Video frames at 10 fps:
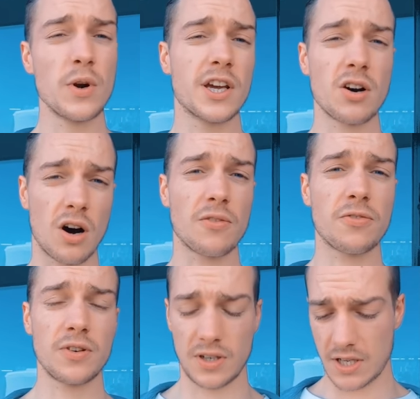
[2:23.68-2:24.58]
week
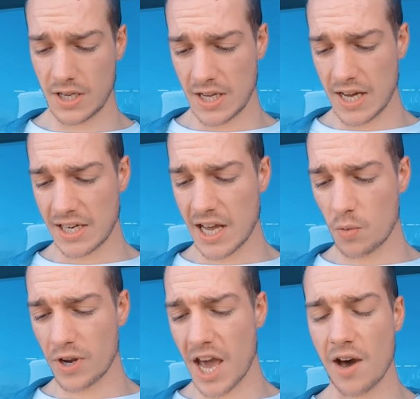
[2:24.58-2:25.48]
off, and
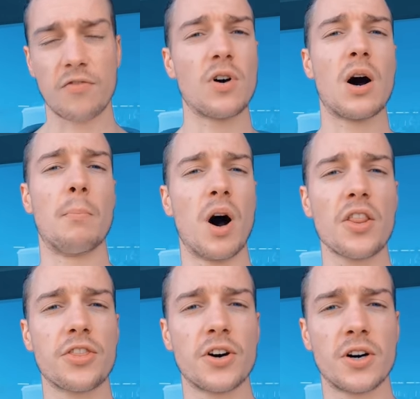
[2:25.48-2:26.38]
then we have a
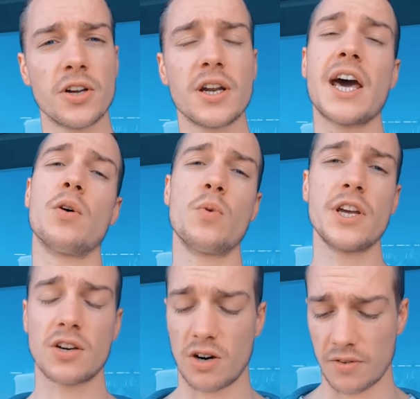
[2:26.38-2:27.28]
month on and a
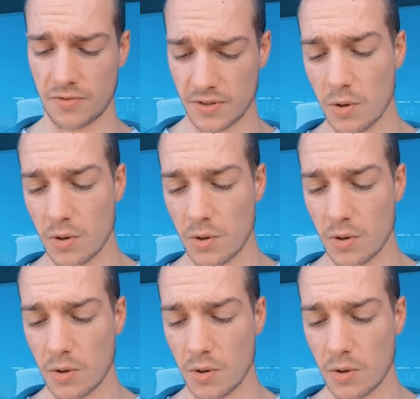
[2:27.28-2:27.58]
week off."